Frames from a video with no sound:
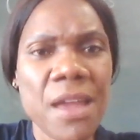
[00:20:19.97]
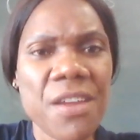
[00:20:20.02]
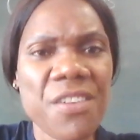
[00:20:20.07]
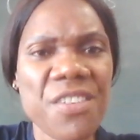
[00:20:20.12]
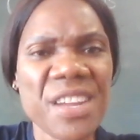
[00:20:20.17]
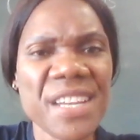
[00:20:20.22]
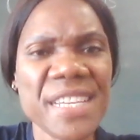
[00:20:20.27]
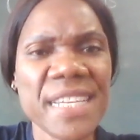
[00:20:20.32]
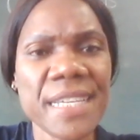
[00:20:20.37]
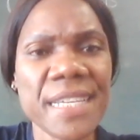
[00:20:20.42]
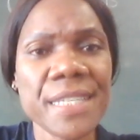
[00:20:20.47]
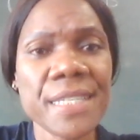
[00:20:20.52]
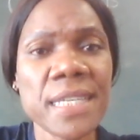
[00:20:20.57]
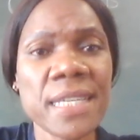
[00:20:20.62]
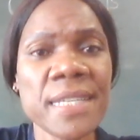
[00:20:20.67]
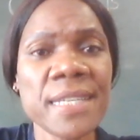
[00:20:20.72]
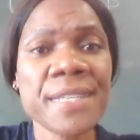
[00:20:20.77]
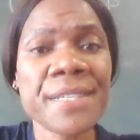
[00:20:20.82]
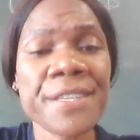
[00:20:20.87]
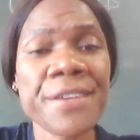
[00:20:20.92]

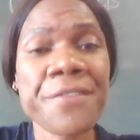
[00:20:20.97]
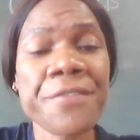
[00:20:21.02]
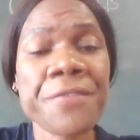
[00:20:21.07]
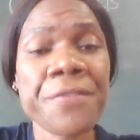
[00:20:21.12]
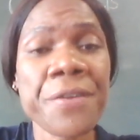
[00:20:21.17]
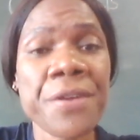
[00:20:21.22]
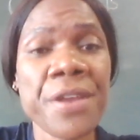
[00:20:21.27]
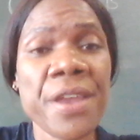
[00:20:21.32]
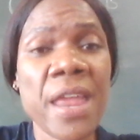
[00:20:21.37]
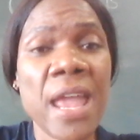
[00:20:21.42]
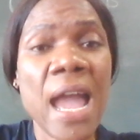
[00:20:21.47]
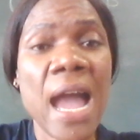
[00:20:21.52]
Radiation is a very